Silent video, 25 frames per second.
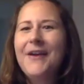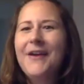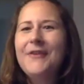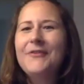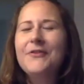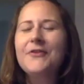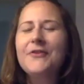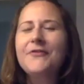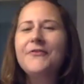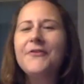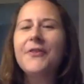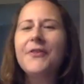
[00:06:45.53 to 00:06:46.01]

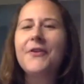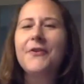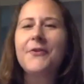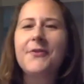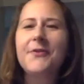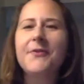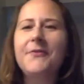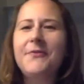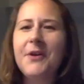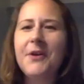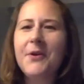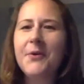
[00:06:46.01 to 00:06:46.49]
So for those
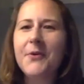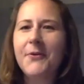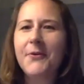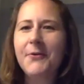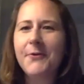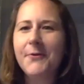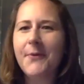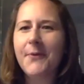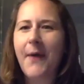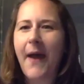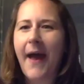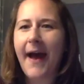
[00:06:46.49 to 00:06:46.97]
of you
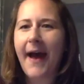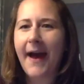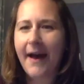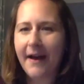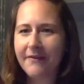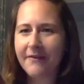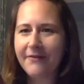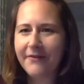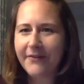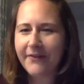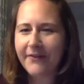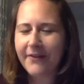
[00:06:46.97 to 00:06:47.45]
who
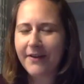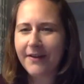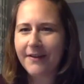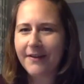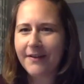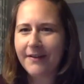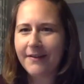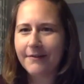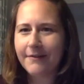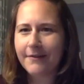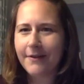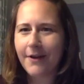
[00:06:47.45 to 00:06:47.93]
have
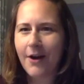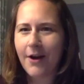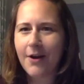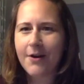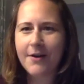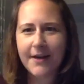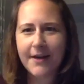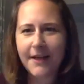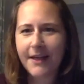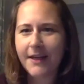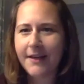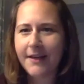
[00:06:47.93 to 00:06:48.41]

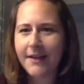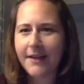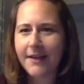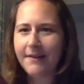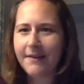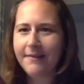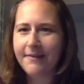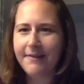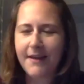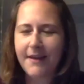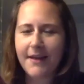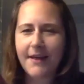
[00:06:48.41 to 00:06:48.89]

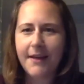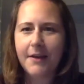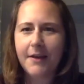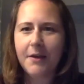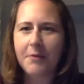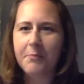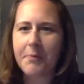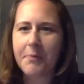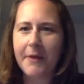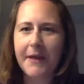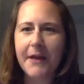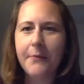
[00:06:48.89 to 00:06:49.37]
already seen
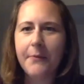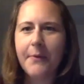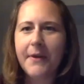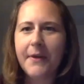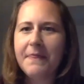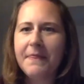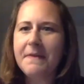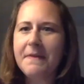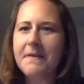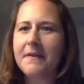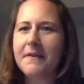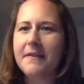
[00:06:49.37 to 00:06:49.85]
and played
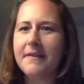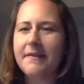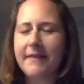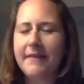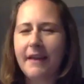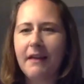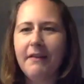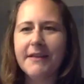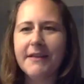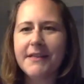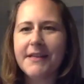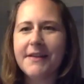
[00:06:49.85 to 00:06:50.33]
with the
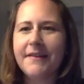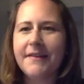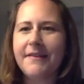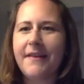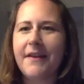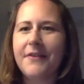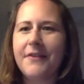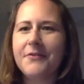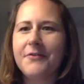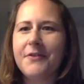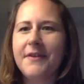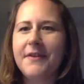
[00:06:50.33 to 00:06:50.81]
skeleton
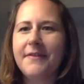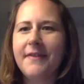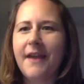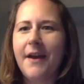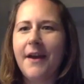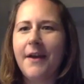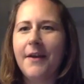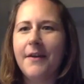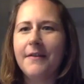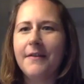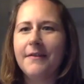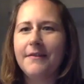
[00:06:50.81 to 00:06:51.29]
accessory
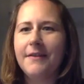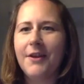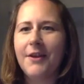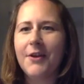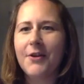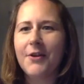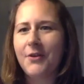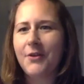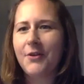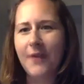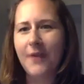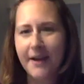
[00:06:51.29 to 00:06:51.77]
set,
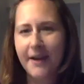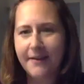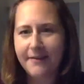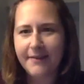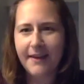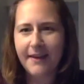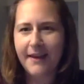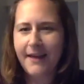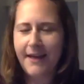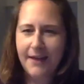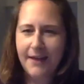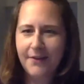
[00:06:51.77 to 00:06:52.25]
you guys
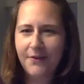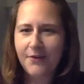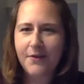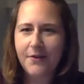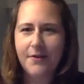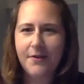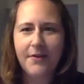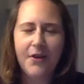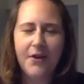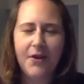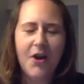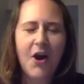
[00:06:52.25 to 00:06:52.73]
can answer
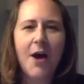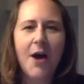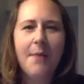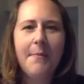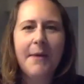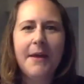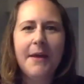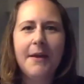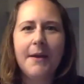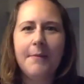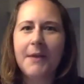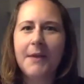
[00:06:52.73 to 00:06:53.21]
in the
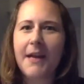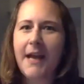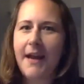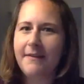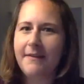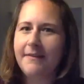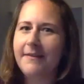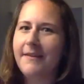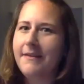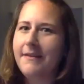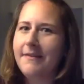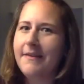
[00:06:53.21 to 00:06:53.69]
comment. I'm going to
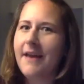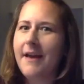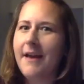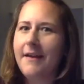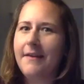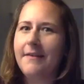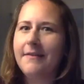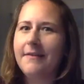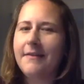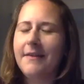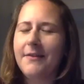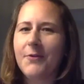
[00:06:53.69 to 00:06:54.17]
ask these
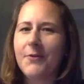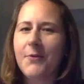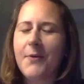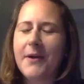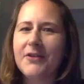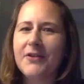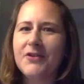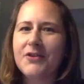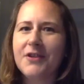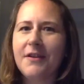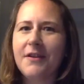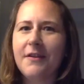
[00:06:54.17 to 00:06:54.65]
guys this
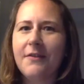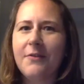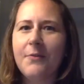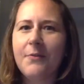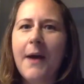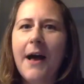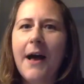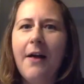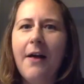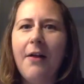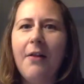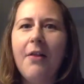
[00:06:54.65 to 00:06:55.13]
question as
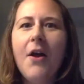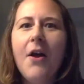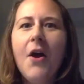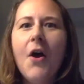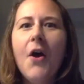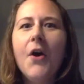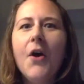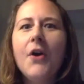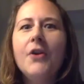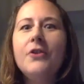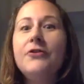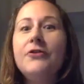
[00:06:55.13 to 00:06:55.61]
well.
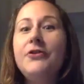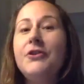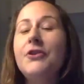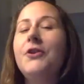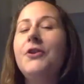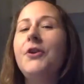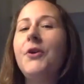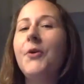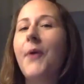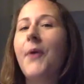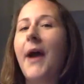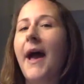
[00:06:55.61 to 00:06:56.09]
Do
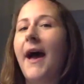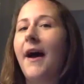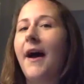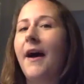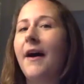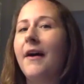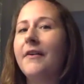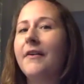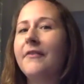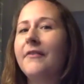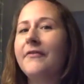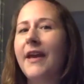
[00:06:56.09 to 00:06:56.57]
you
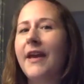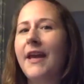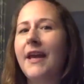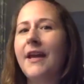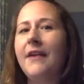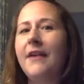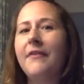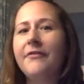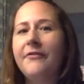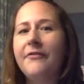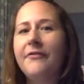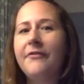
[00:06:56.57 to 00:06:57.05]
have
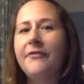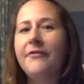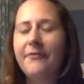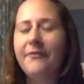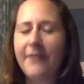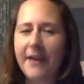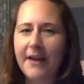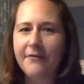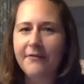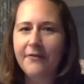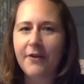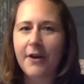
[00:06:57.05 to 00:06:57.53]
a
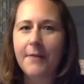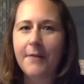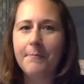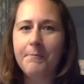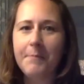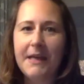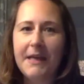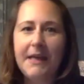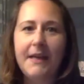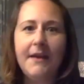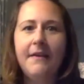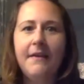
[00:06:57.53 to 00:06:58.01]
favorite
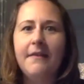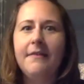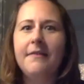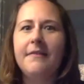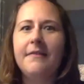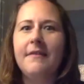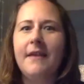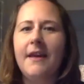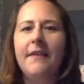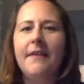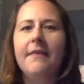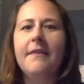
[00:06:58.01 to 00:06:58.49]

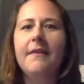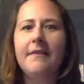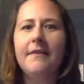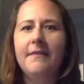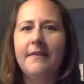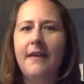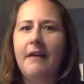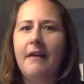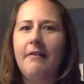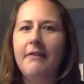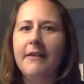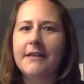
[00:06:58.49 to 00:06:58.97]
piece in the
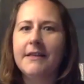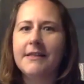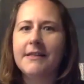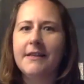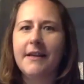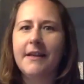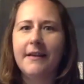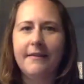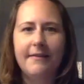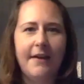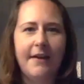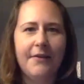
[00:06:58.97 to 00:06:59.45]
skeleton
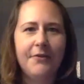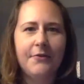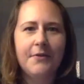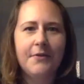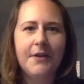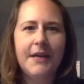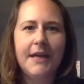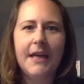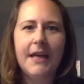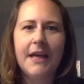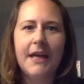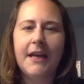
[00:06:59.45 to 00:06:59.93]

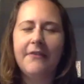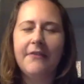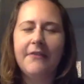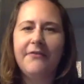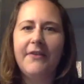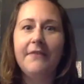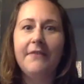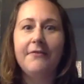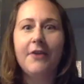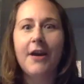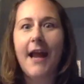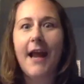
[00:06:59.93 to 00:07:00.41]
accessory kit, a
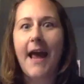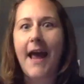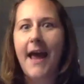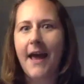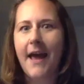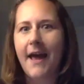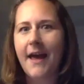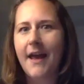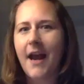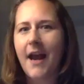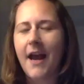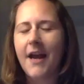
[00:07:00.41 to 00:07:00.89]
favorite
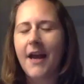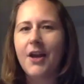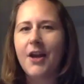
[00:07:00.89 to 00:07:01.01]
head? I